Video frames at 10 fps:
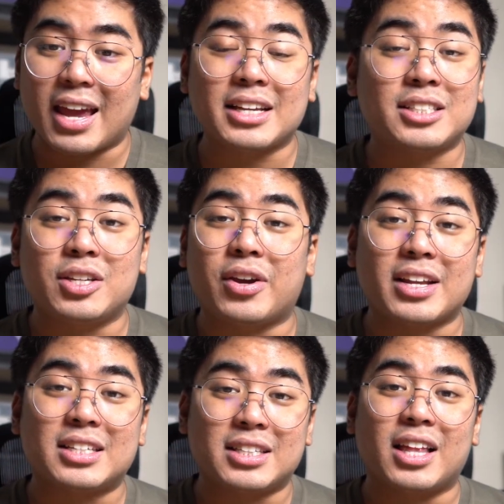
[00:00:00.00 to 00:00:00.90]
yes, you
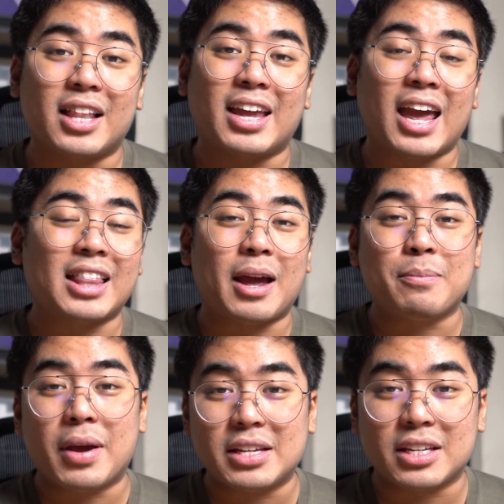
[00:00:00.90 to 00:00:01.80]
can still get
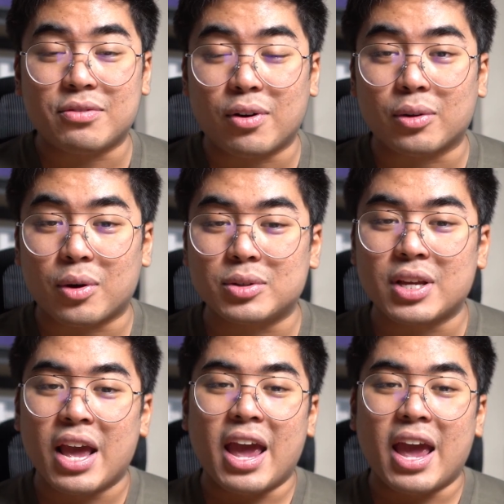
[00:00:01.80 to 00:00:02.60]
amazing photos